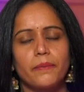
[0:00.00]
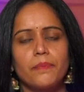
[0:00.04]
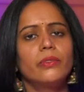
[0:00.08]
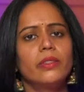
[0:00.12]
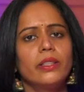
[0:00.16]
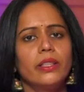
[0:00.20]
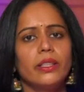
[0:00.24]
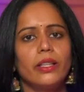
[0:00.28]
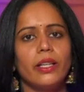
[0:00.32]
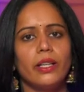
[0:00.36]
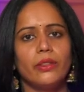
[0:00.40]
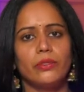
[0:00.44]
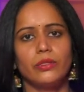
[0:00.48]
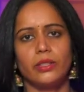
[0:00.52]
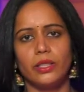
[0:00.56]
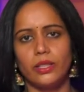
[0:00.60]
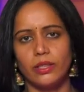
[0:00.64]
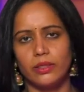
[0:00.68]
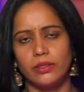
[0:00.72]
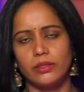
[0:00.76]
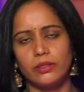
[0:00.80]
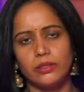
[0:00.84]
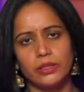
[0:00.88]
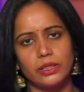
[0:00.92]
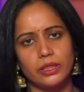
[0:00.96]
We have
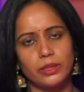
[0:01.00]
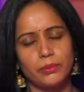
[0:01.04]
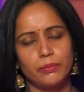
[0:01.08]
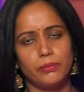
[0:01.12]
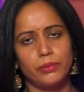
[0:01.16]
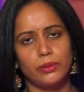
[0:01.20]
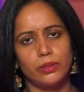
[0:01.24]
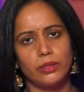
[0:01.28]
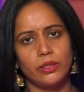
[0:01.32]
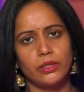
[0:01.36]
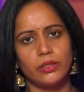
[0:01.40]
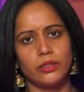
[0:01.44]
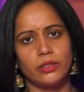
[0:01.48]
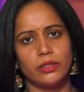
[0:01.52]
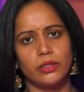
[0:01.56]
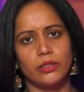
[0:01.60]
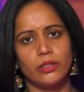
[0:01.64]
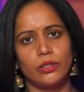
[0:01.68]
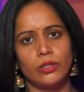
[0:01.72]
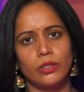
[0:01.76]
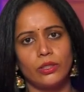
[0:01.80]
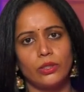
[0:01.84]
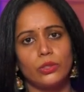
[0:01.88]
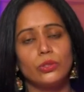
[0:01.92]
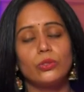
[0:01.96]
taken this birth
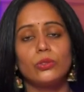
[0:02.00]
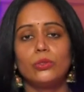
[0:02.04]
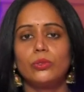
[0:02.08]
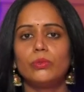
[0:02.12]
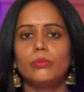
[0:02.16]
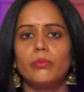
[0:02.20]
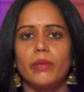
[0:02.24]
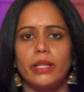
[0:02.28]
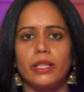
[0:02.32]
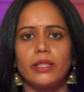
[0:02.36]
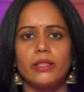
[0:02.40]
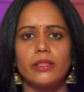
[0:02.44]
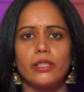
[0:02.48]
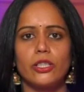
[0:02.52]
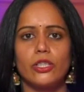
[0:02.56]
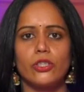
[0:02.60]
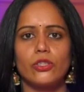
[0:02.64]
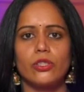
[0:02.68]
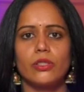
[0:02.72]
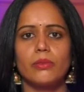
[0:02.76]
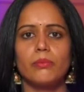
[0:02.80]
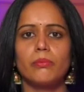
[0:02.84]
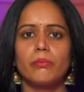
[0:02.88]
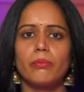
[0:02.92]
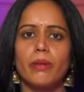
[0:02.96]
to do
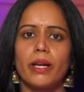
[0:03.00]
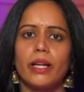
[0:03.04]
meditation,